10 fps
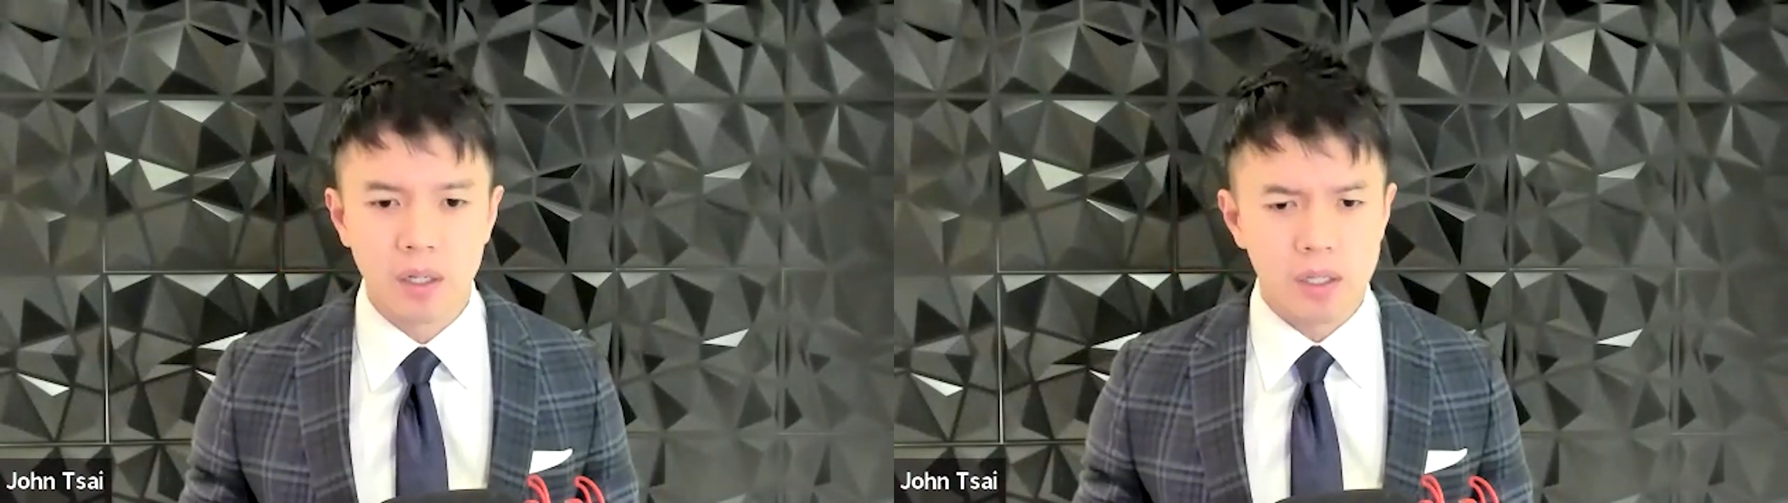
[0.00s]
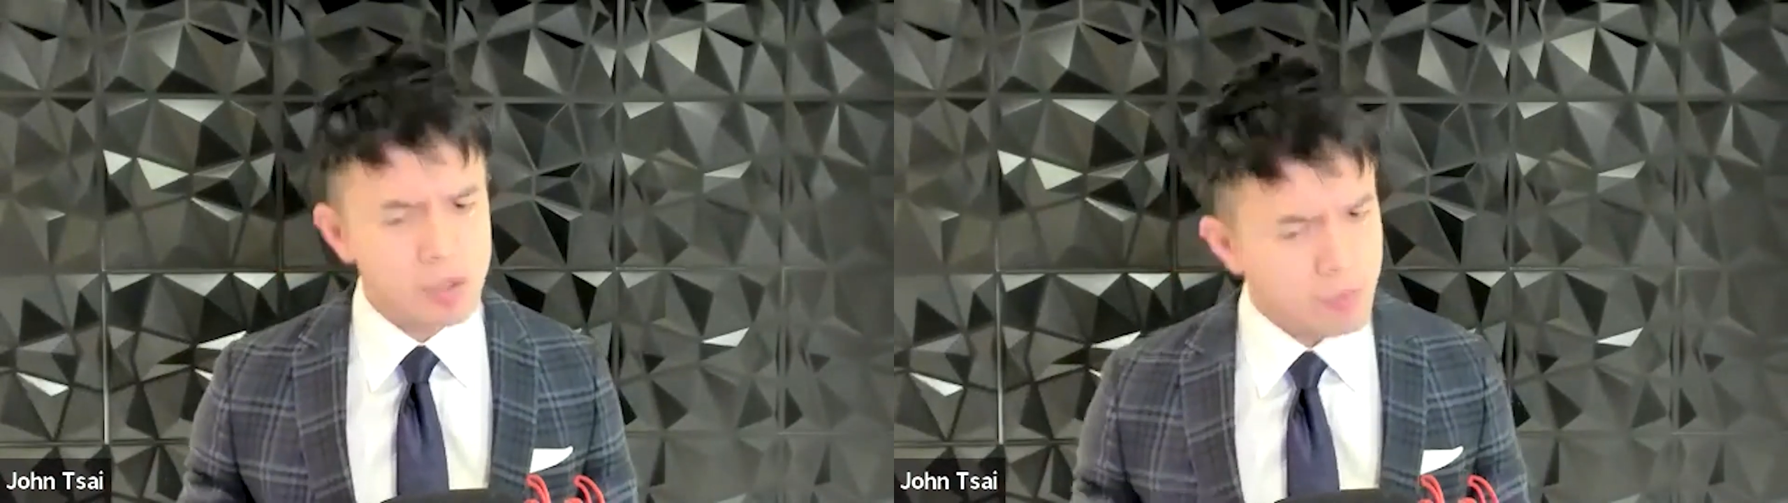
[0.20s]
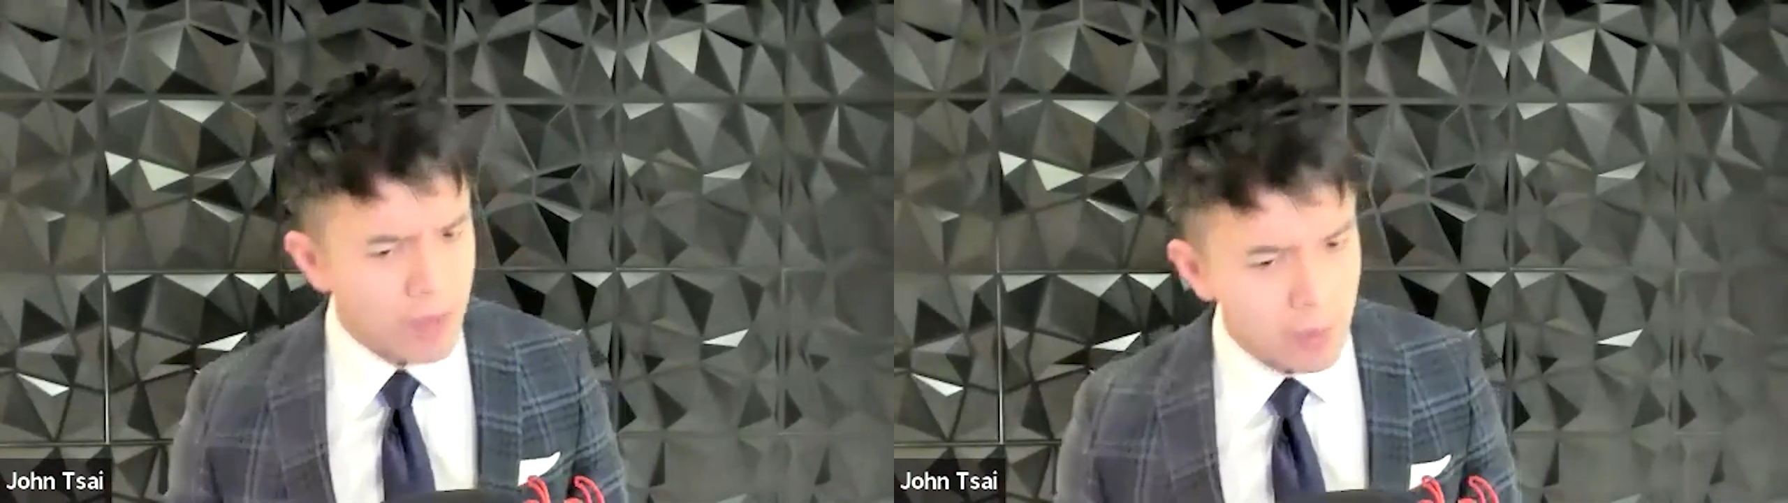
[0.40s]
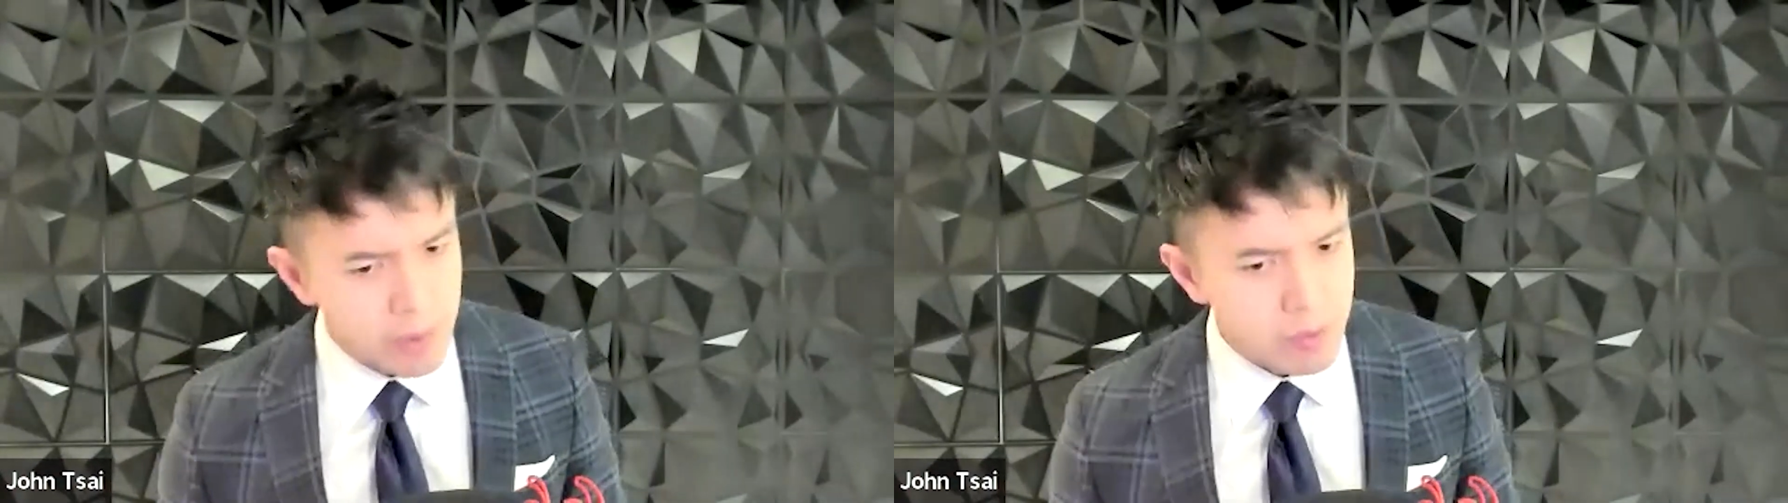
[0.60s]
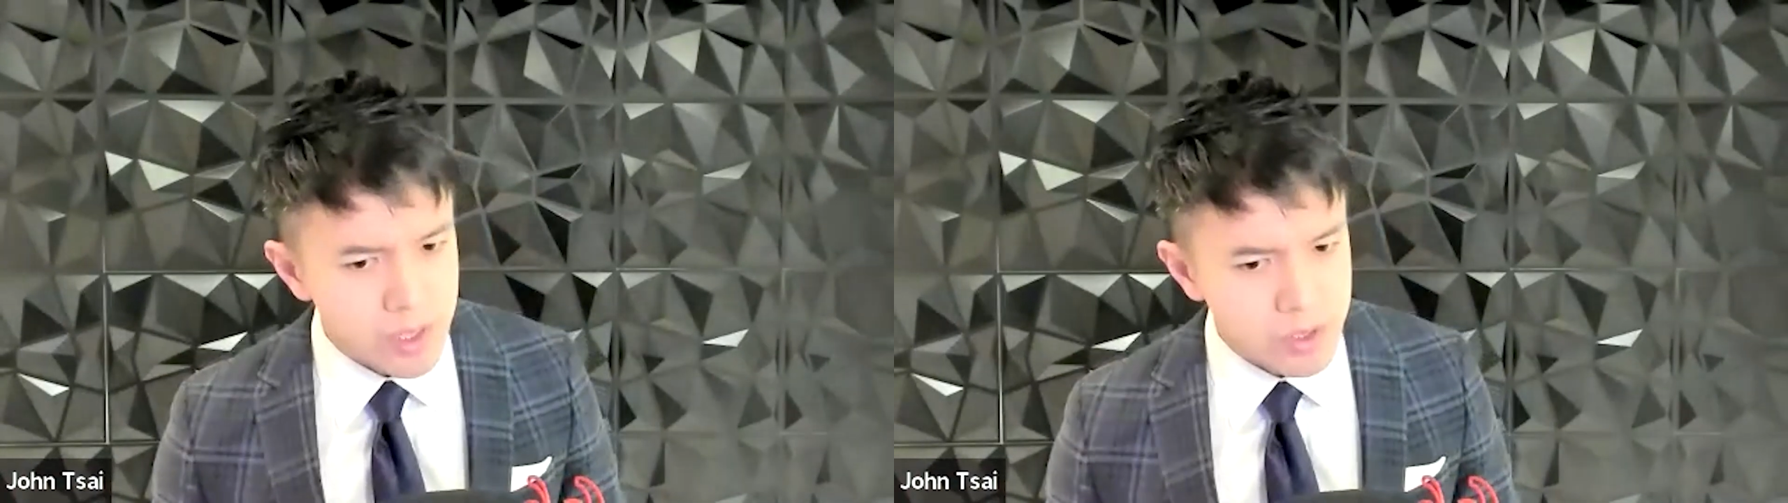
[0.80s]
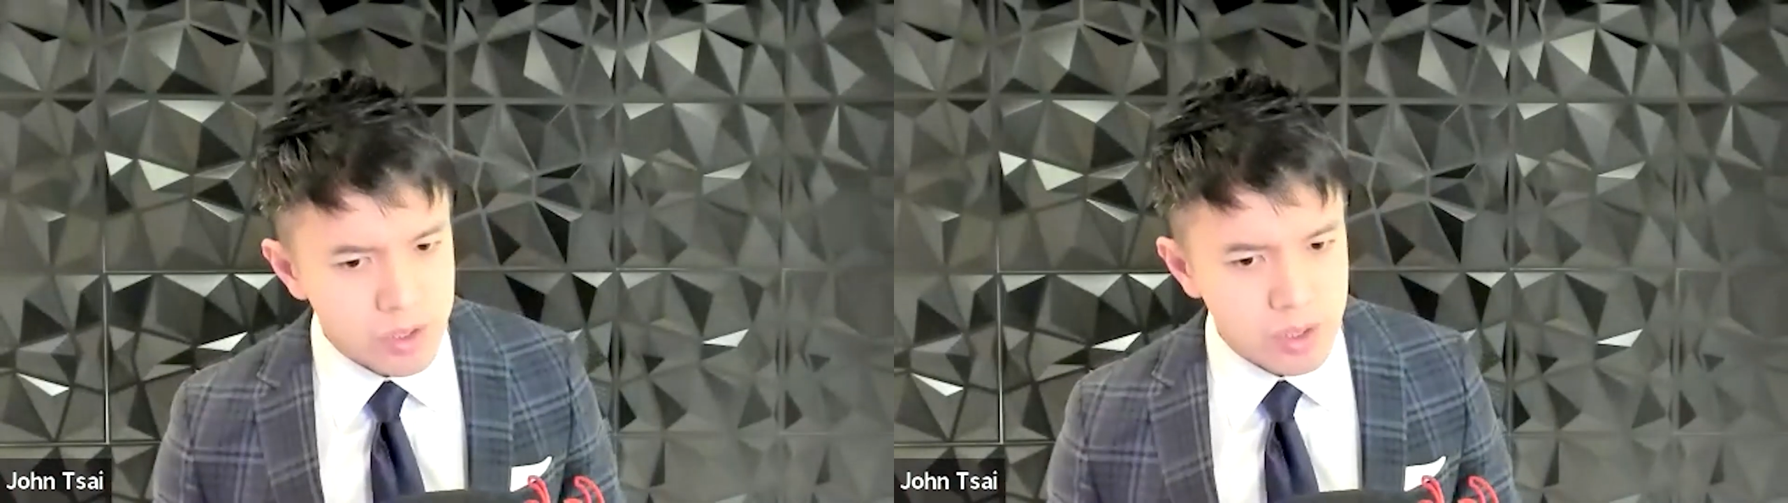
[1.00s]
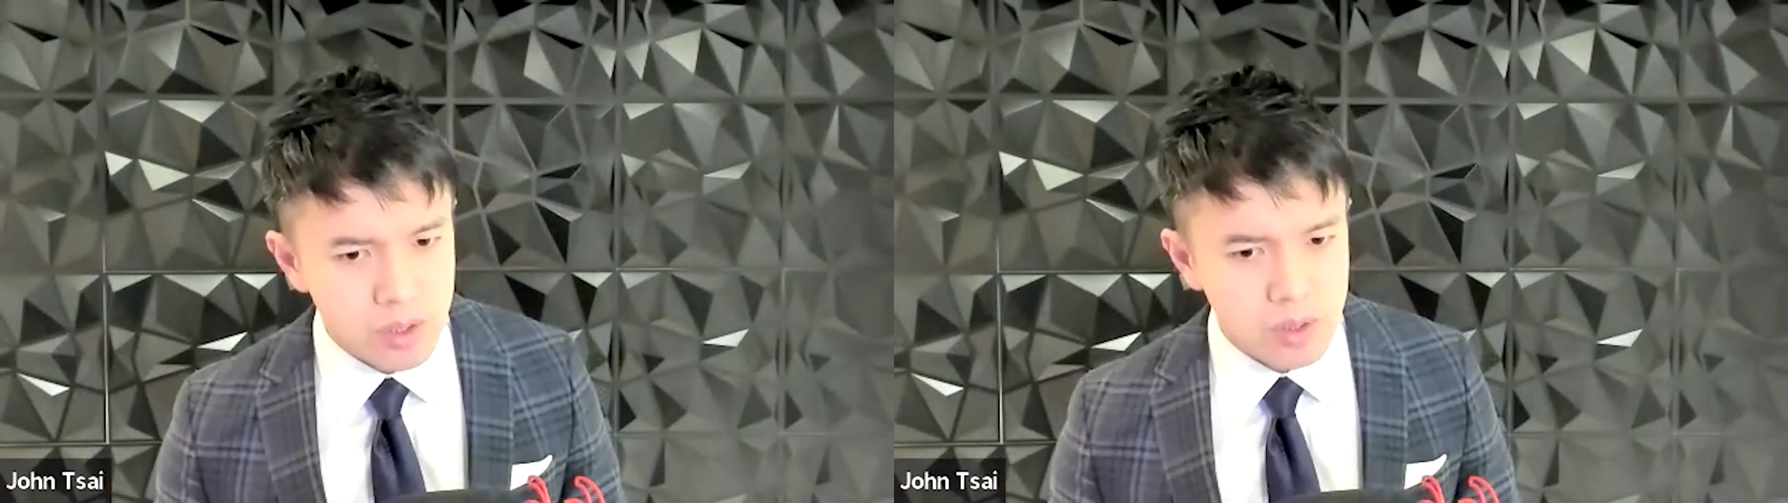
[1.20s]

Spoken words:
"Is your family rich?"